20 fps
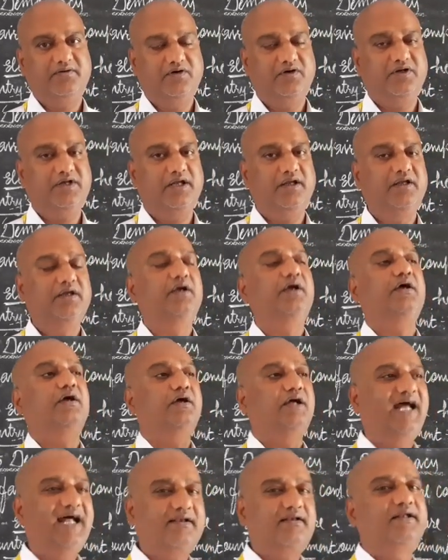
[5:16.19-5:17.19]
Okay,
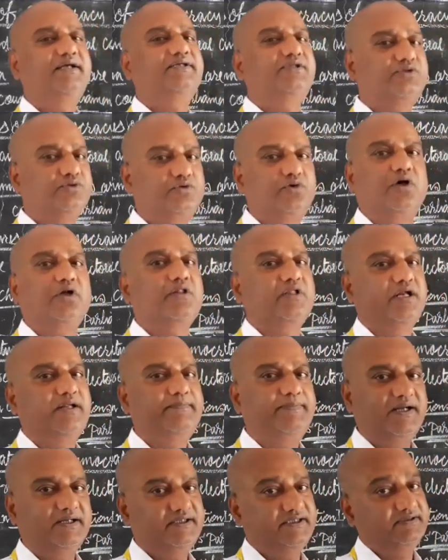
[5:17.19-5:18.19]
at least 2 or 3
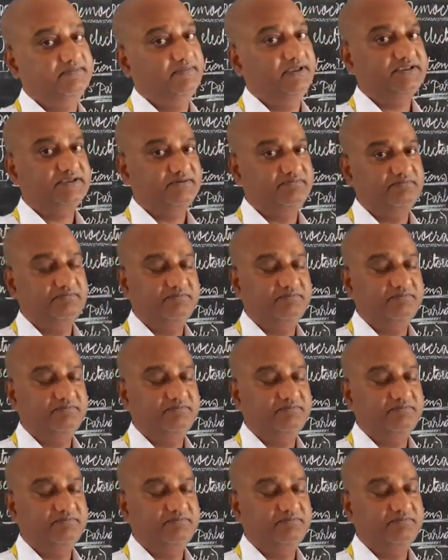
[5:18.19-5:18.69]
parties must,